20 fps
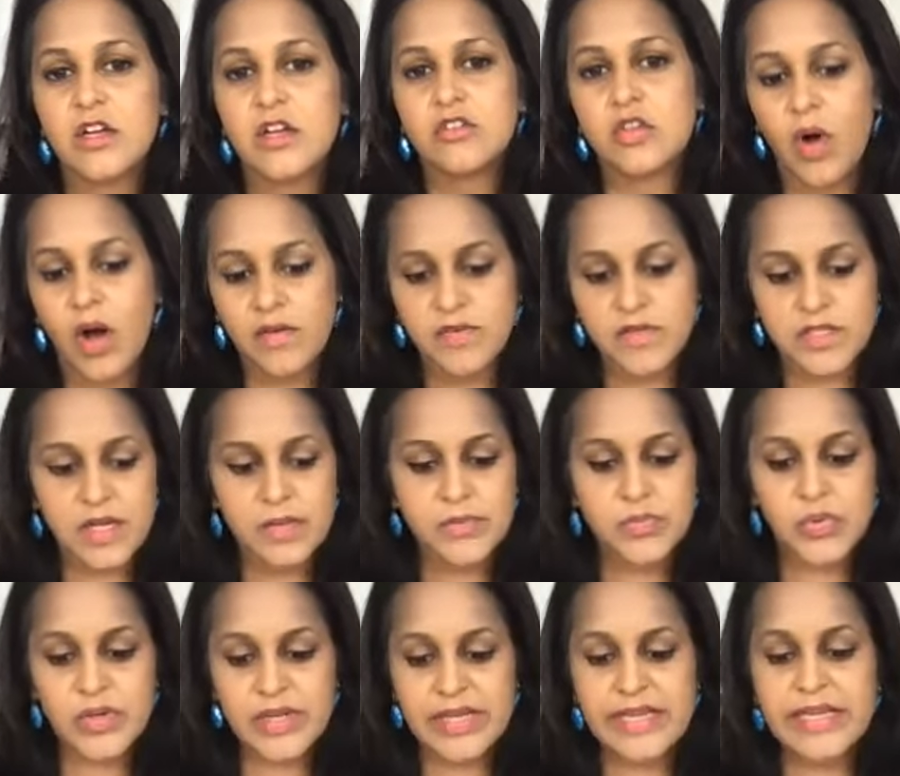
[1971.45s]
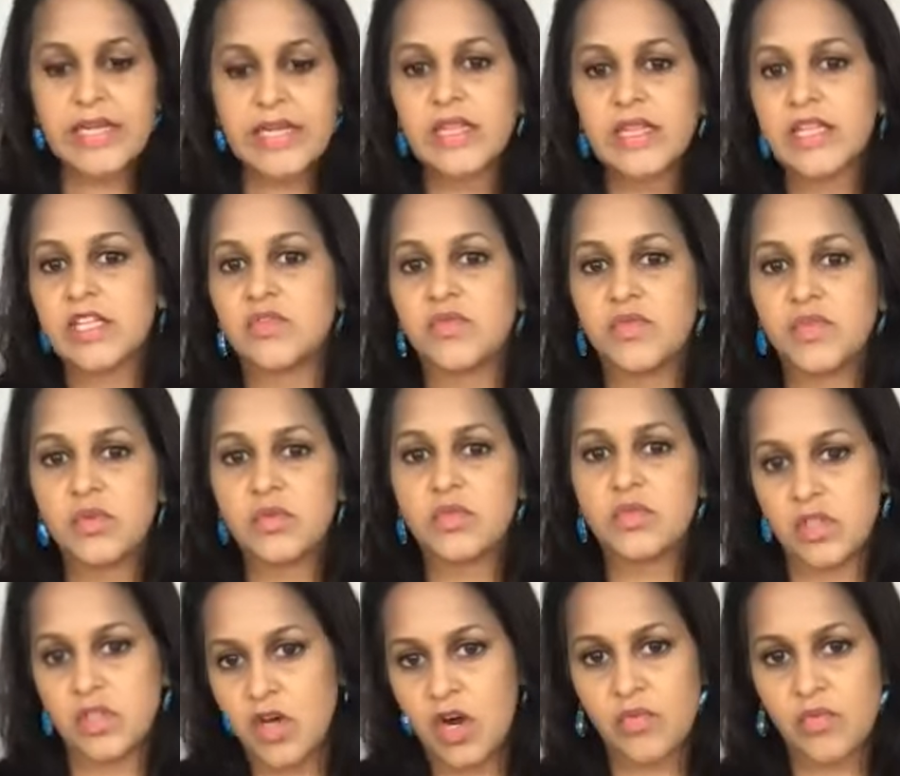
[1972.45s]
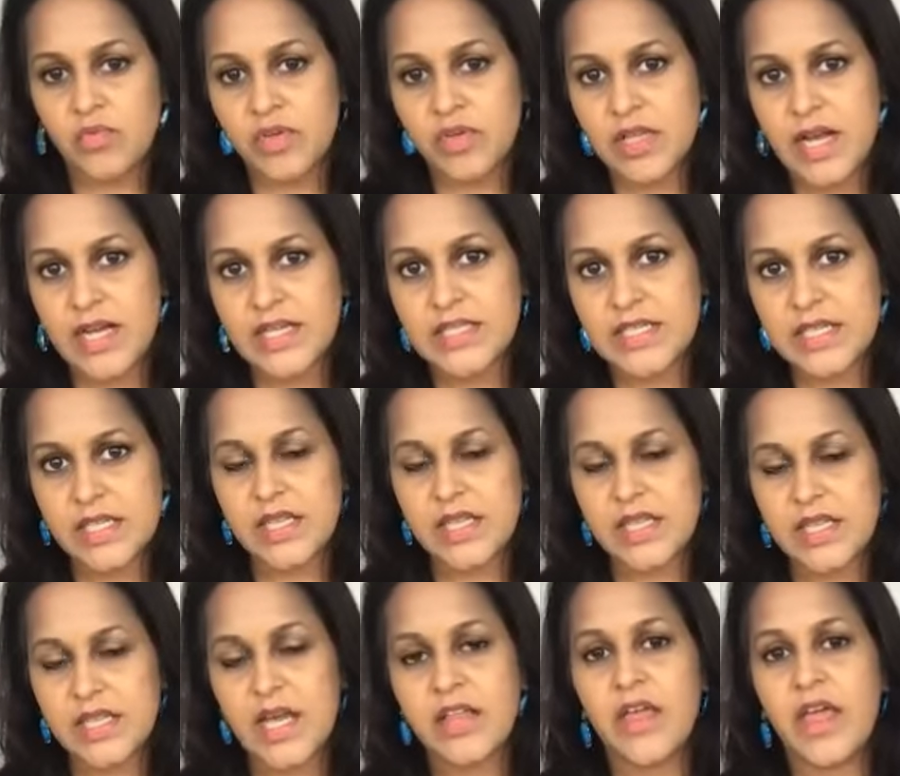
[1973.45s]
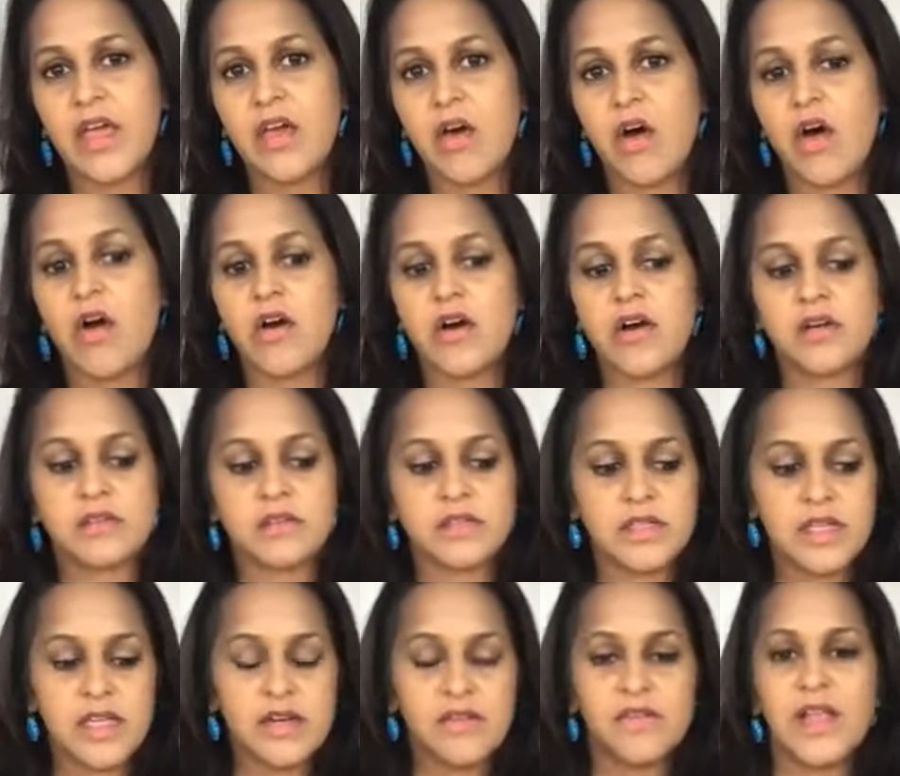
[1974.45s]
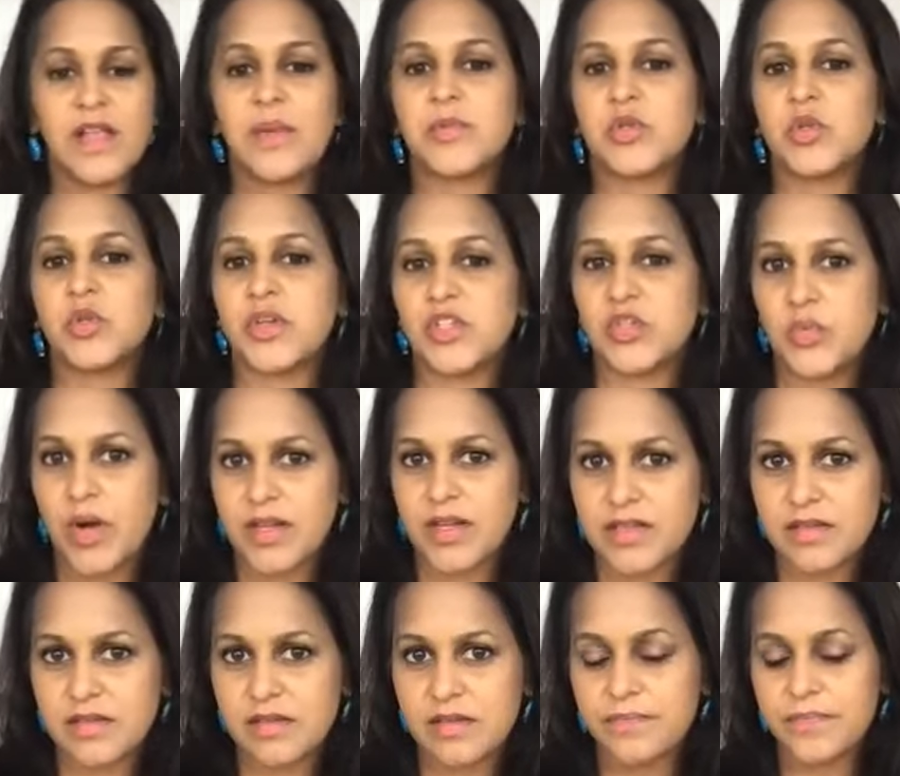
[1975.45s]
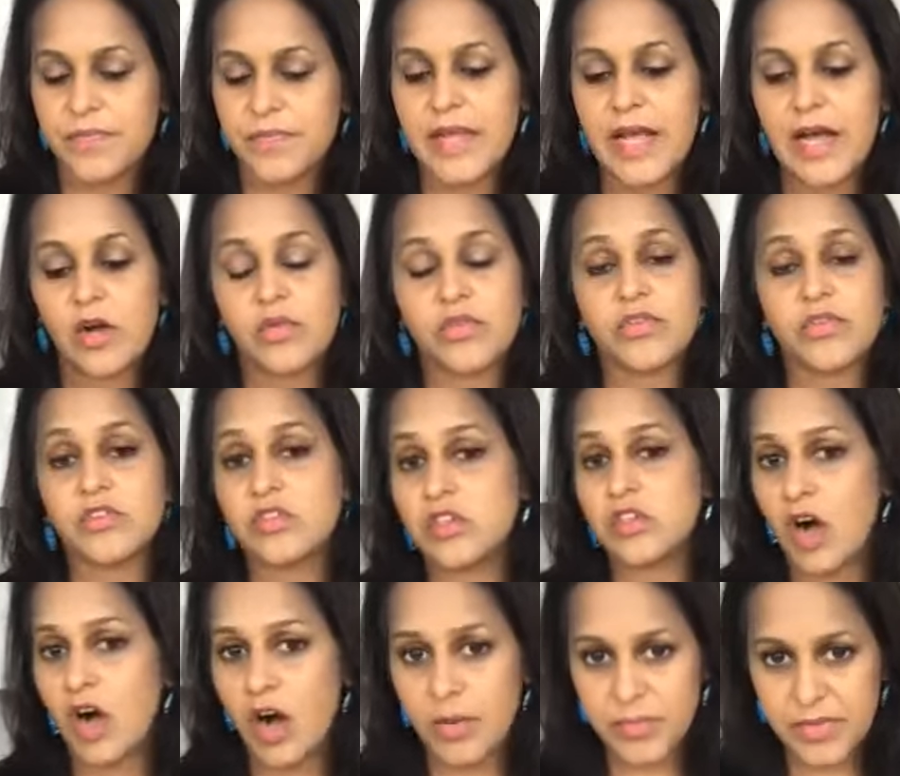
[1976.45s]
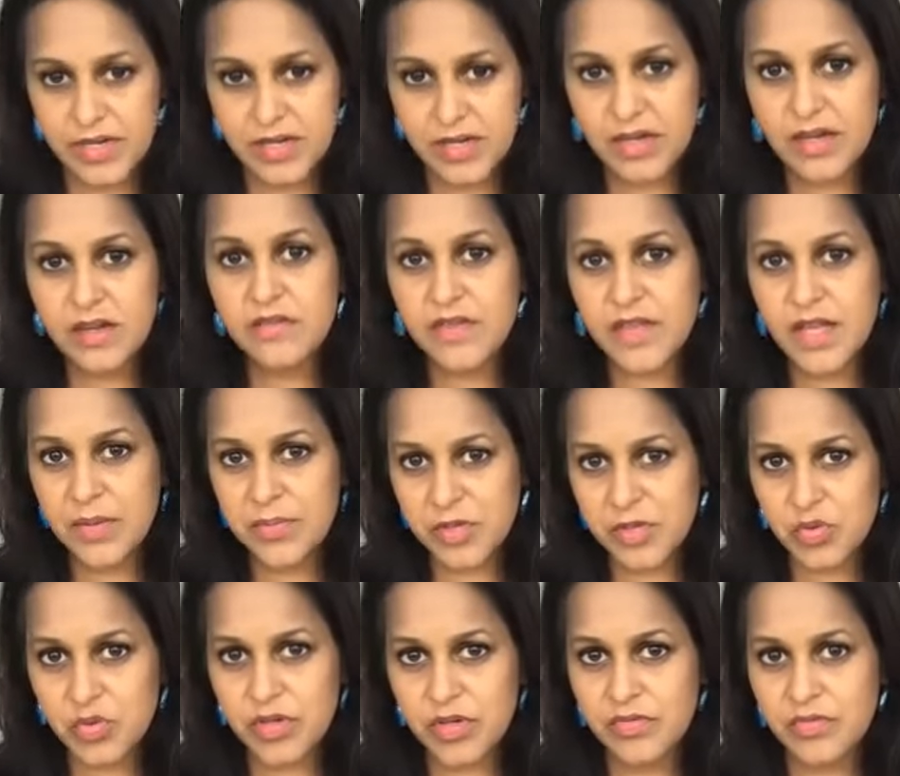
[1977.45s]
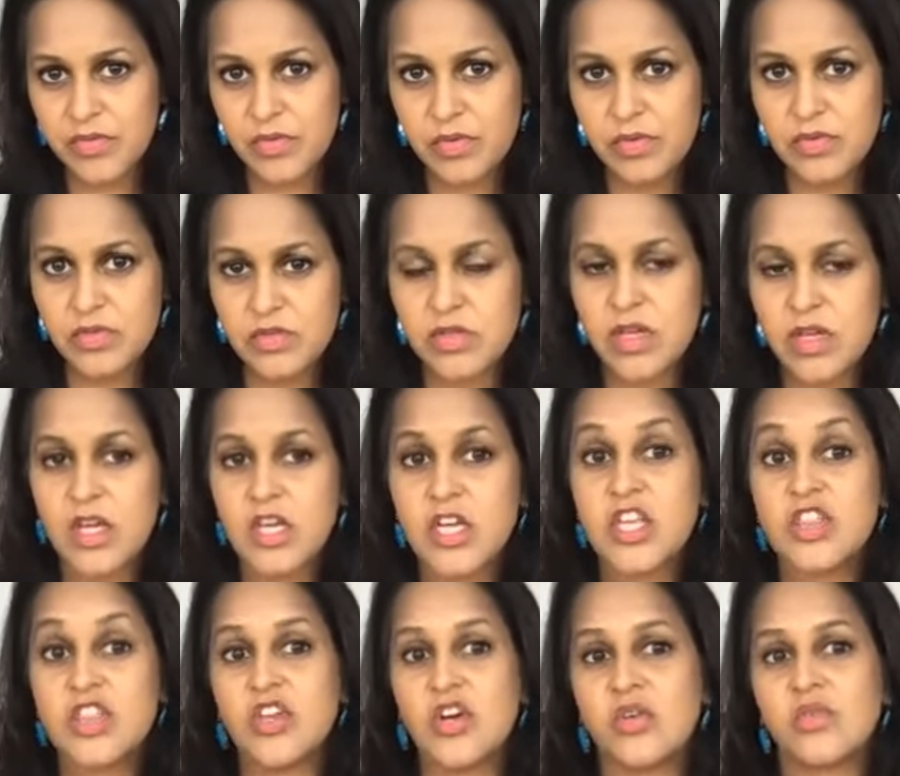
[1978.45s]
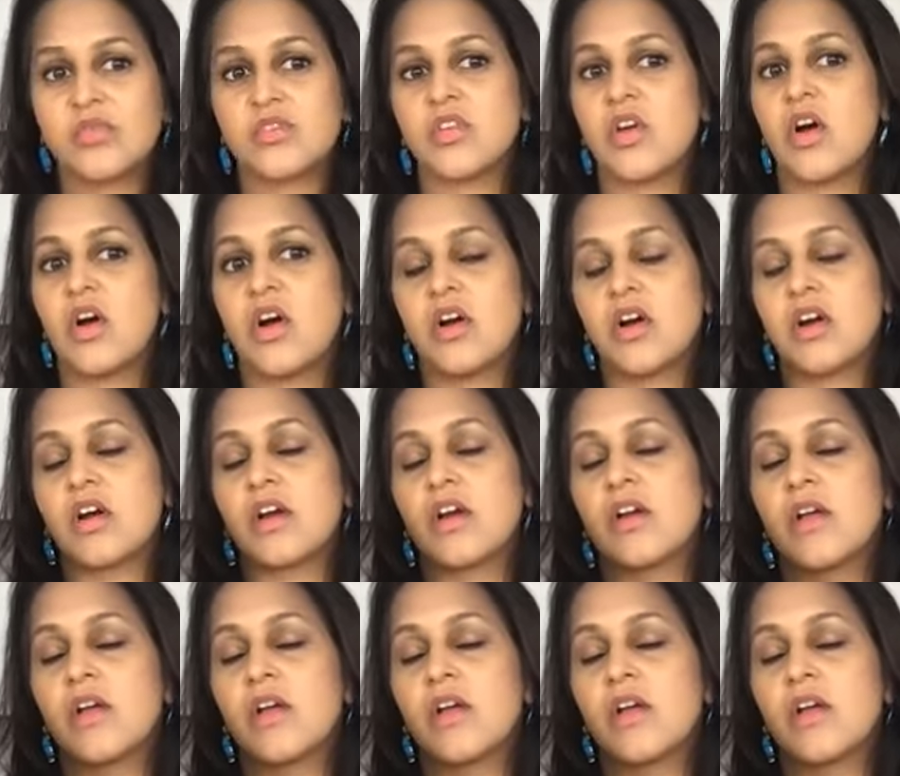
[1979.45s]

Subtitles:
So oftentimes we're eating these foods and not realizing that they are inflammatory to us. Now, there's common inflammatory foods. Those are